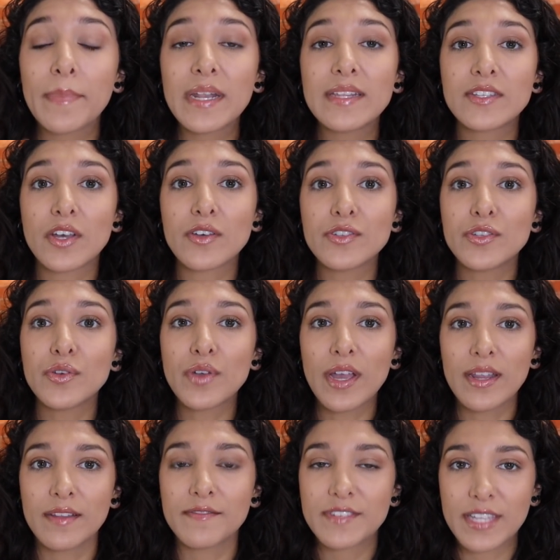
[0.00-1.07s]
but it's also
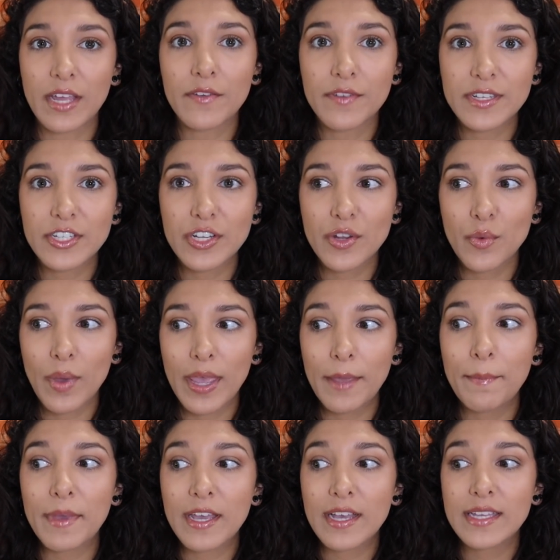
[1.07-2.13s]
kind of selfish in a way
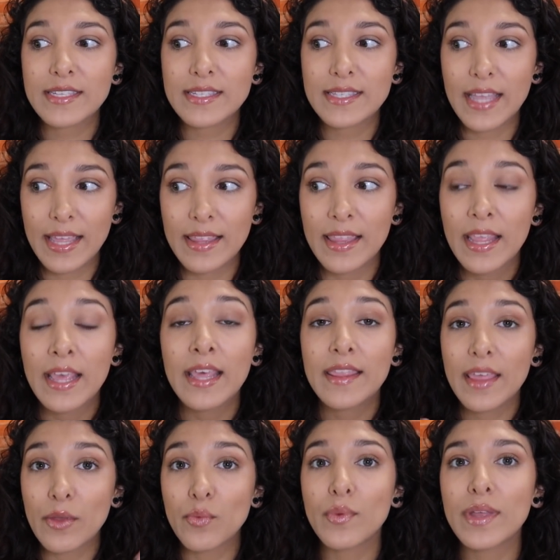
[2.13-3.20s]
because then
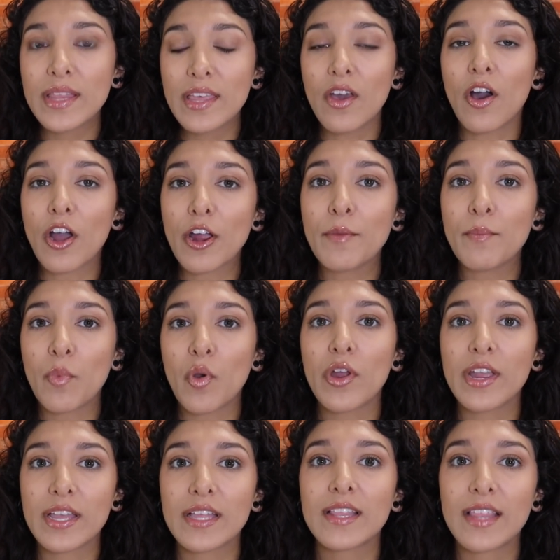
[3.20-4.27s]
they really are more
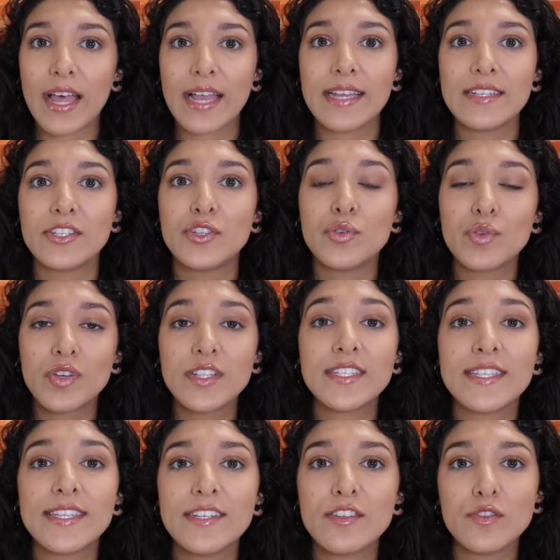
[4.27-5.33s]
inclined to
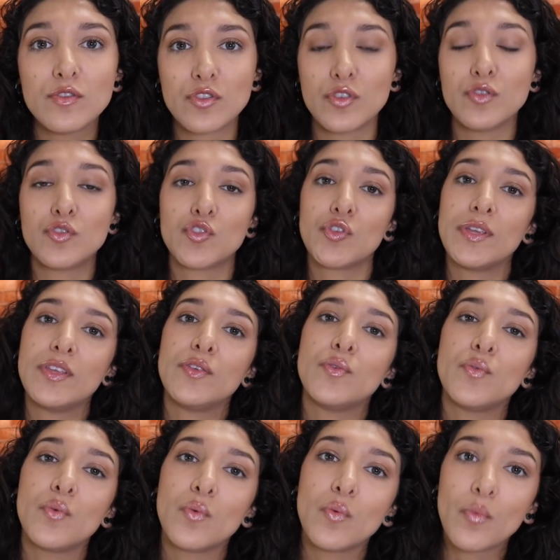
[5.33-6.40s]
continue to treat
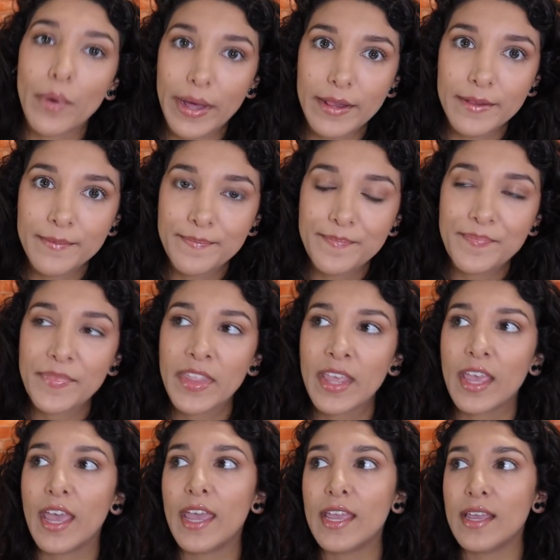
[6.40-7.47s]
you well.
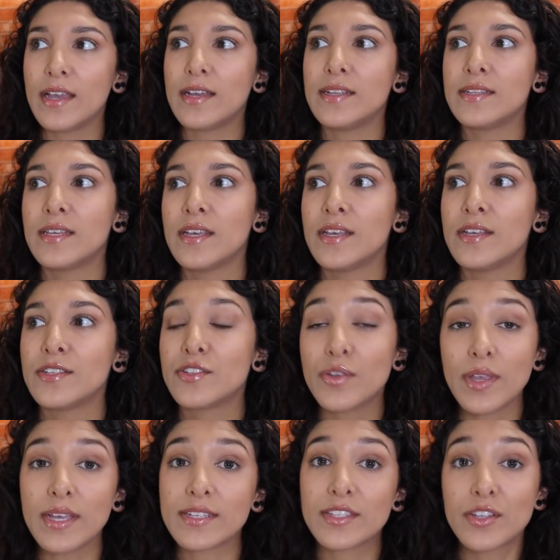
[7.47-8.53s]
And so
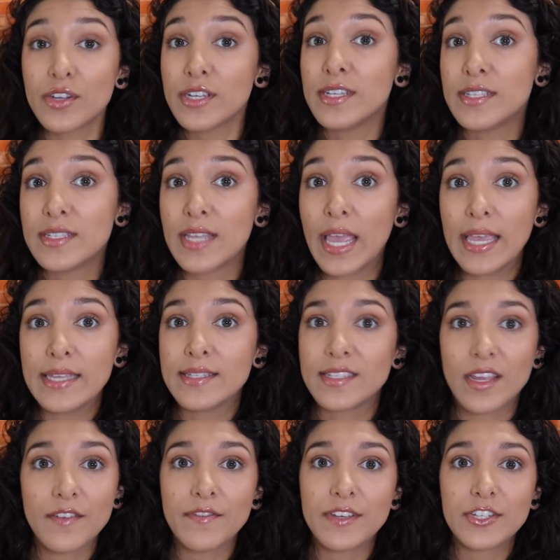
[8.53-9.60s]
yes, there is a
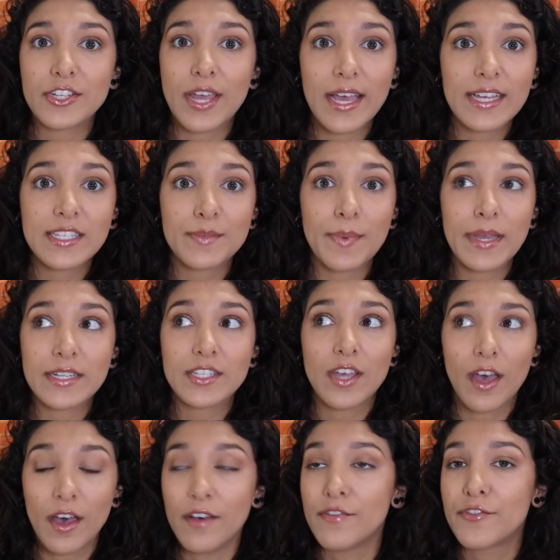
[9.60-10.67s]
selfish aspect
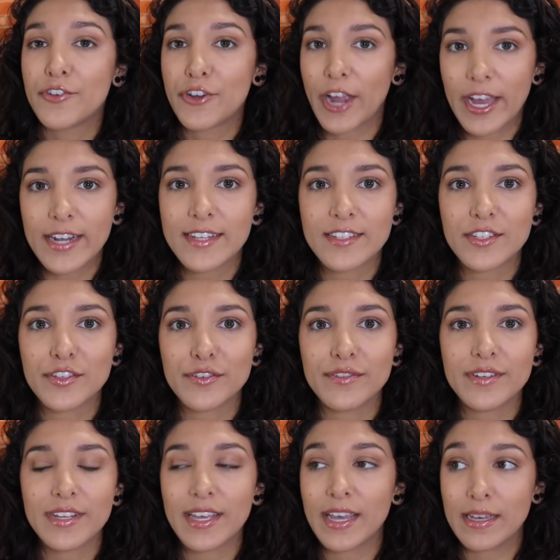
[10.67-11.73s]
of
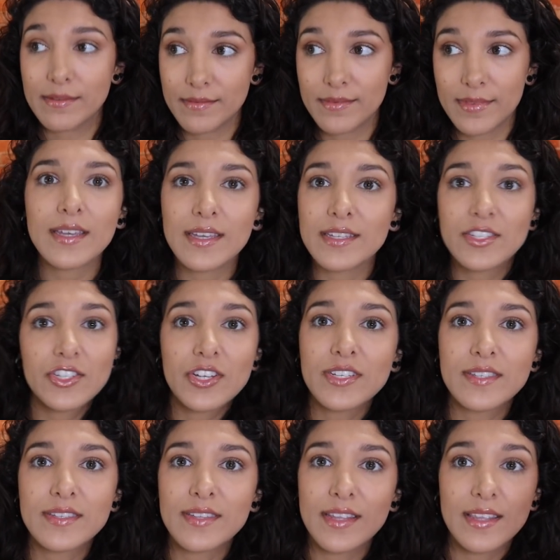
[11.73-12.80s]
gratitude. It's
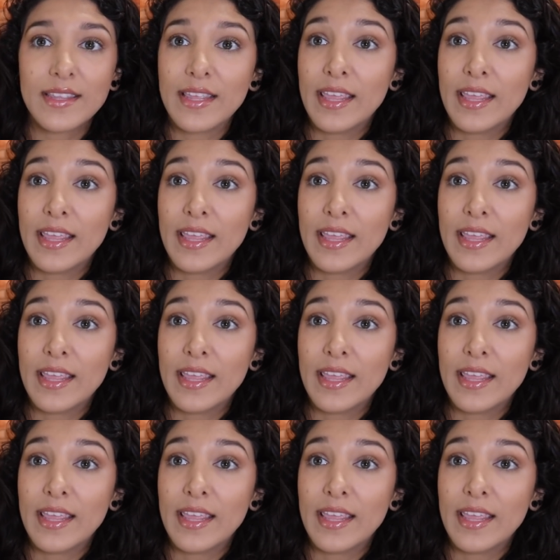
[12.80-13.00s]
just